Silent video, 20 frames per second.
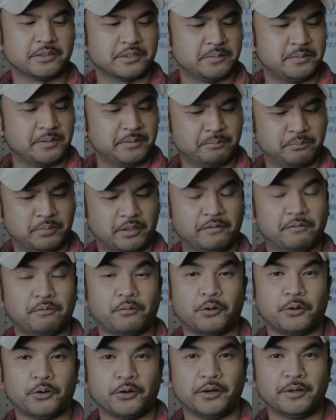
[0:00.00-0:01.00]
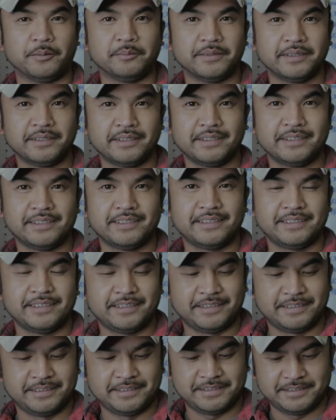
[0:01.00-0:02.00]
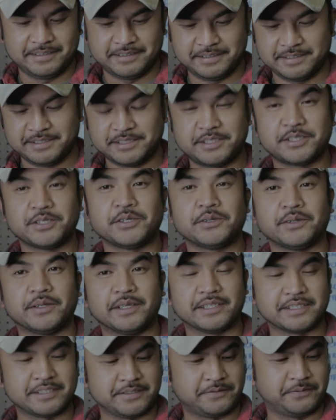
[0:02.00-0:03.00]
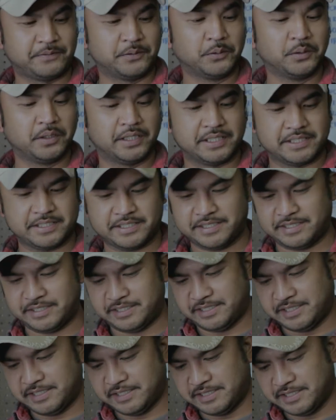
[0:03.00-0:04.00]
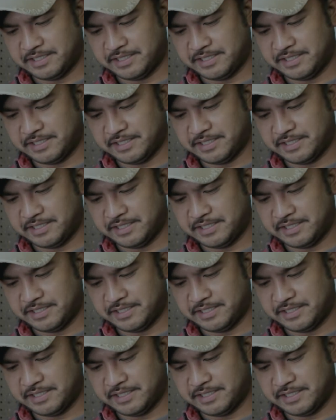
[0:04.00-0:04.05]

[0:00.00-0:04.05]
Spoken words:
to perform to its fullest.